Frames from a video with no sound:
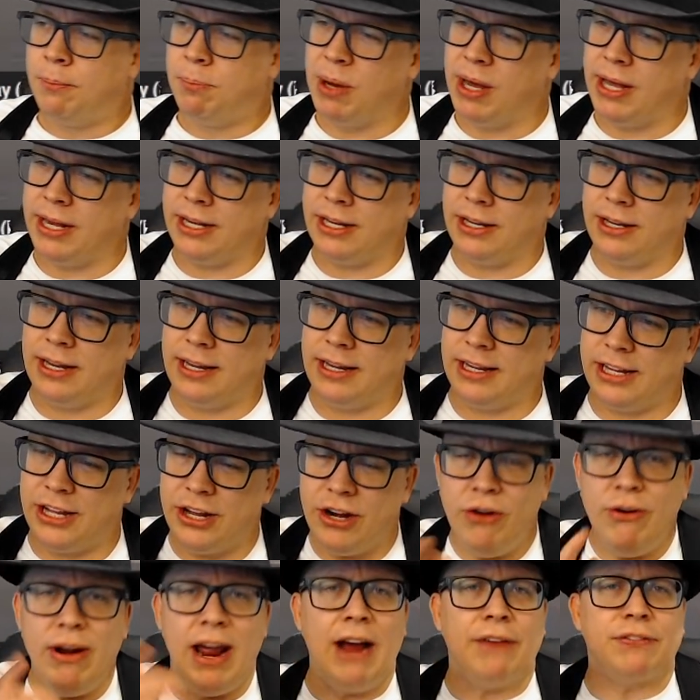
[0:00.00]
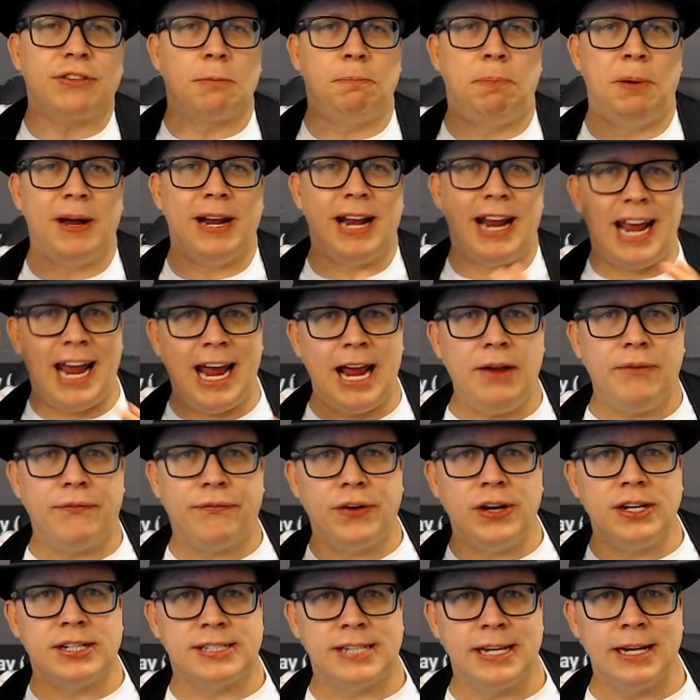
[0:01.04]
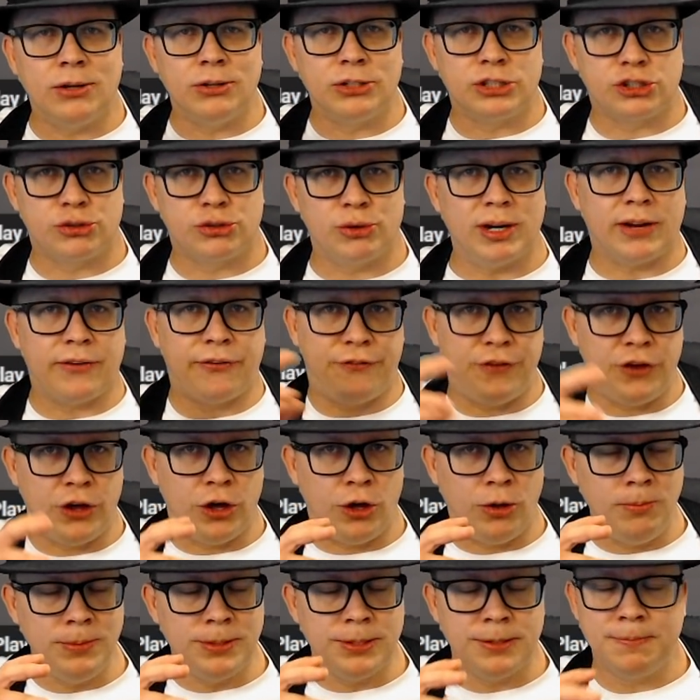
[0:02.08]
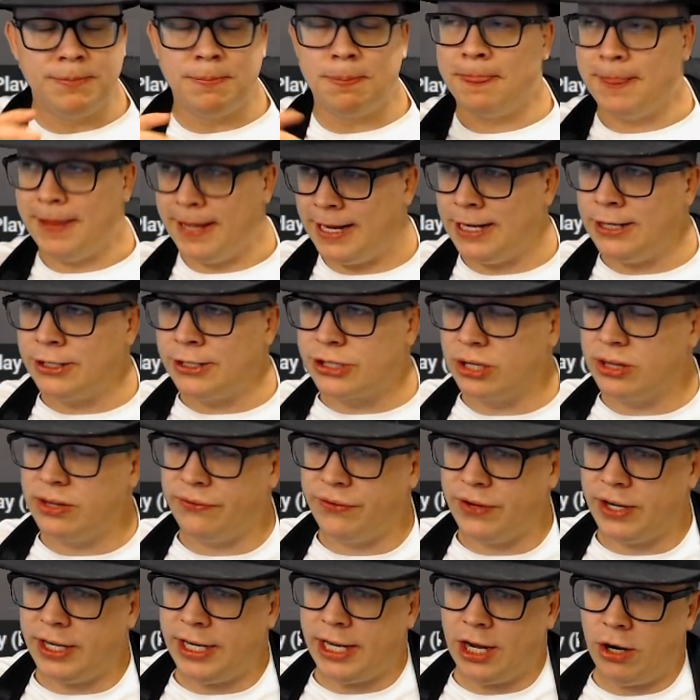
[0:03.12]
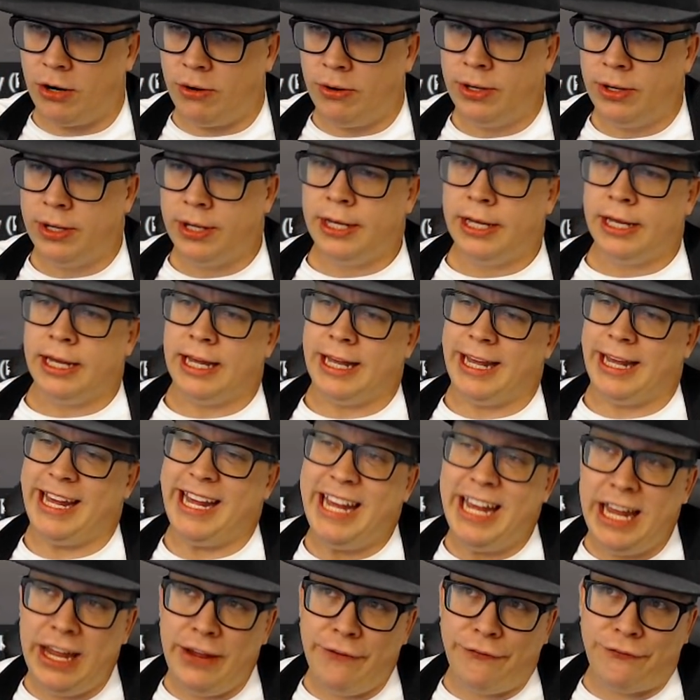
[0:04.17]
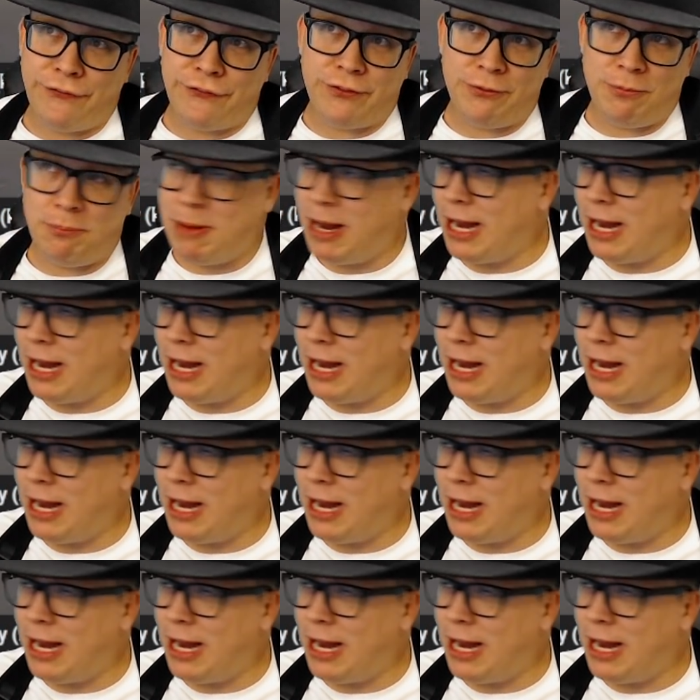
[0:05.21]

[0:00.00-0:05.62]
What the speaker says: but you don't have to put every single trick filmed into the video. If